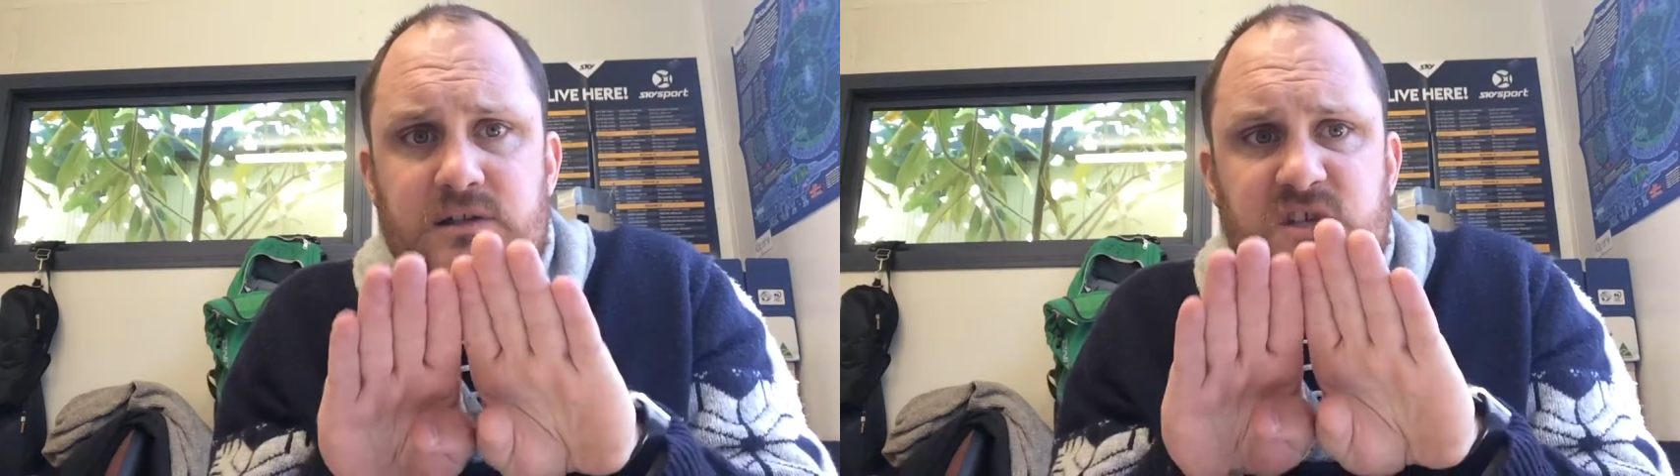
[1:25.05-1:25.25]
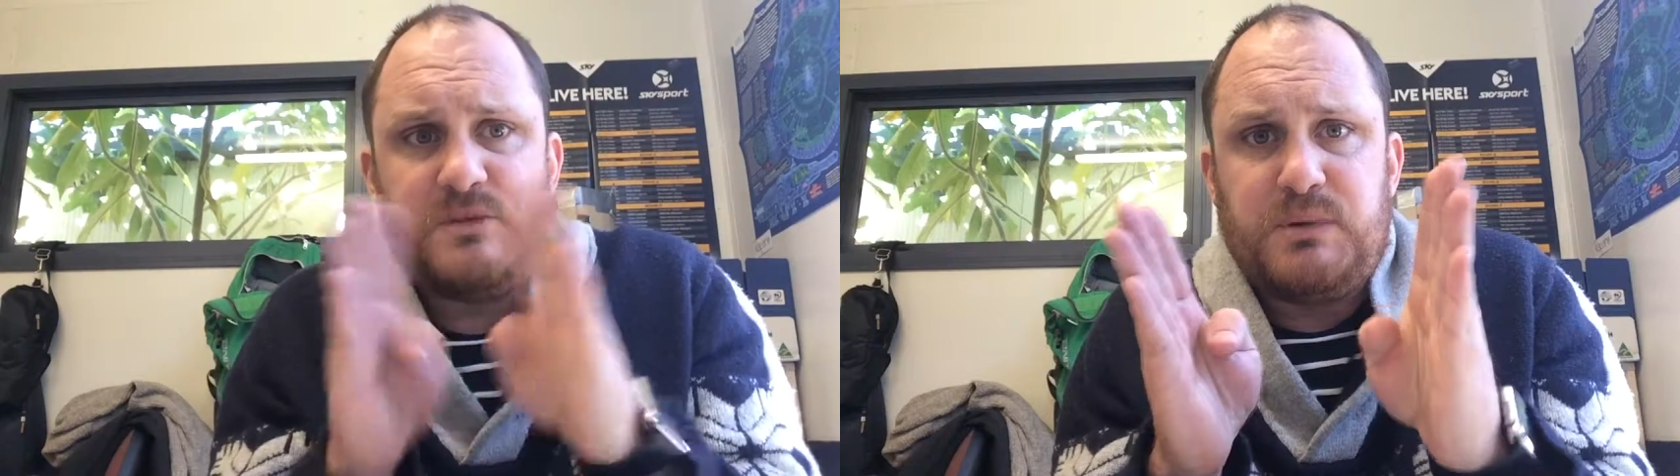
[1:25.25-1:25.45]

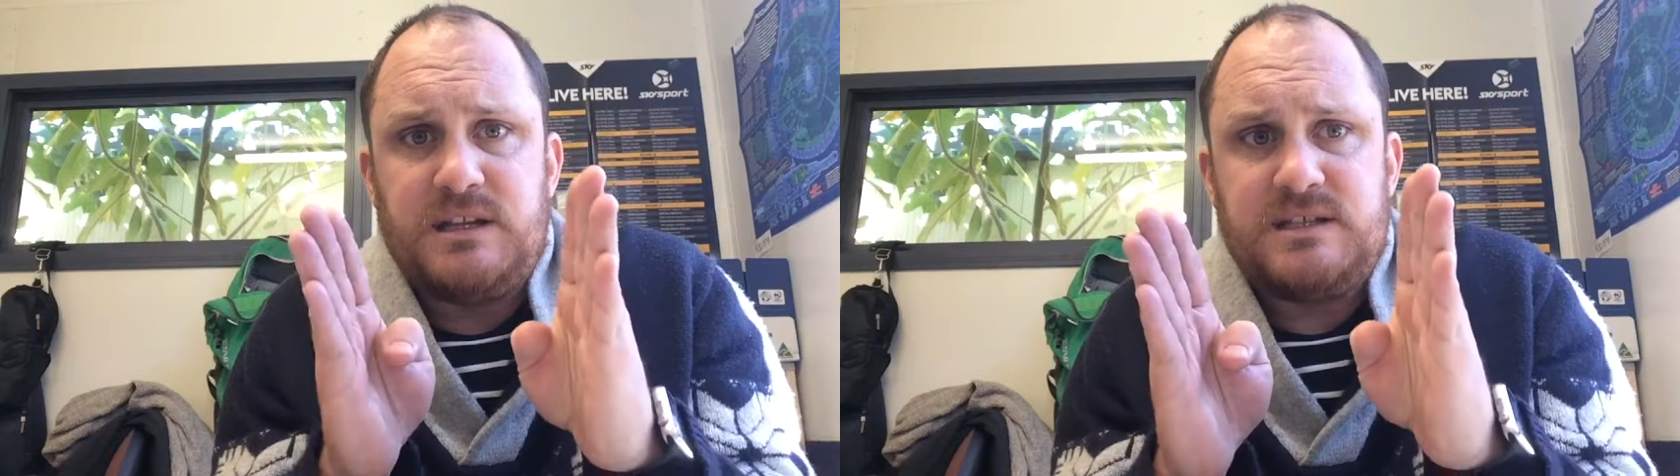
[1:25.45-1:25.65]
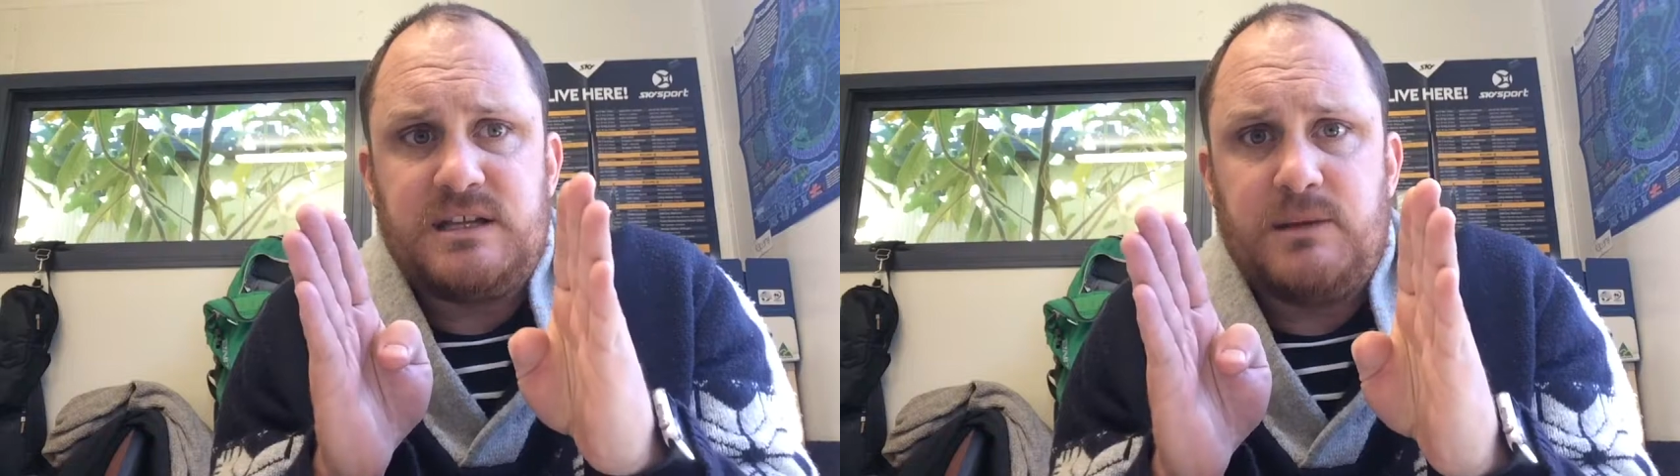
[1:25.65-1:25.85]
and
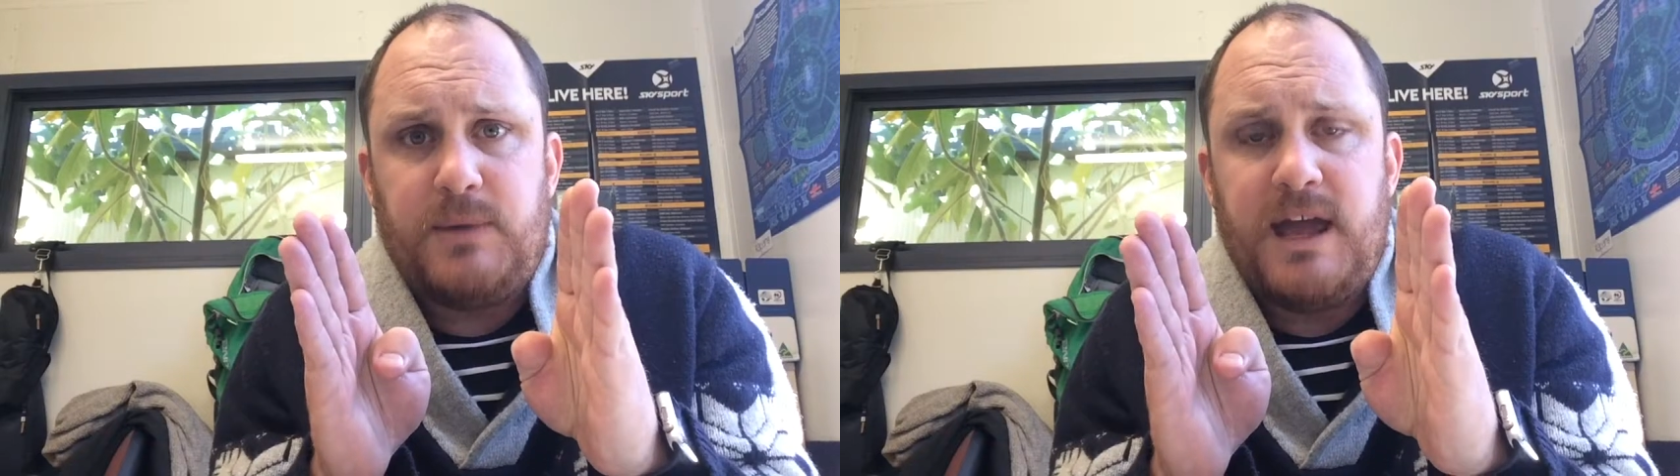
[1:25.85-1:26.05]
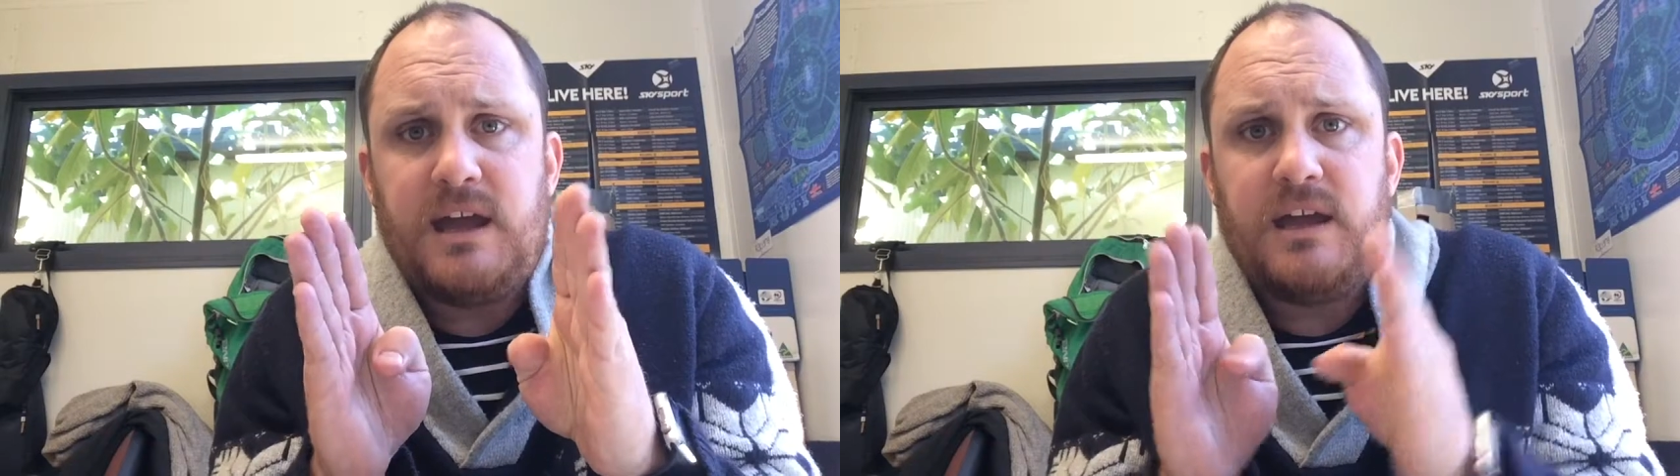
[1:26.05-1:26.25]
splits at the
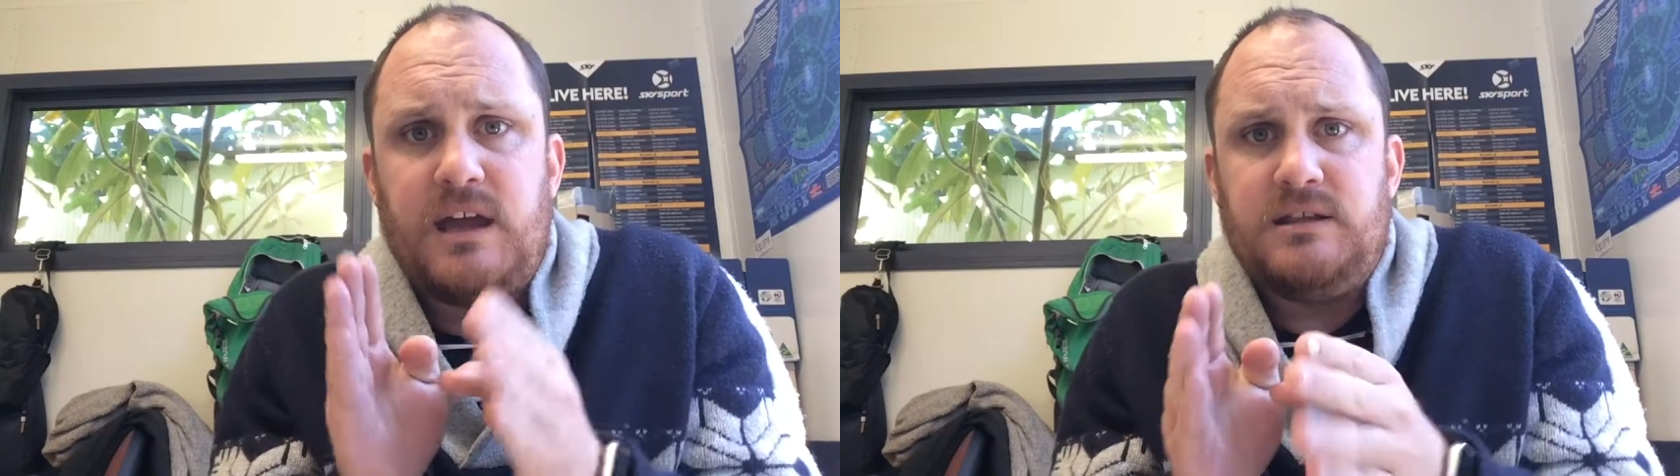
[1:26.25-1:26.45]
back,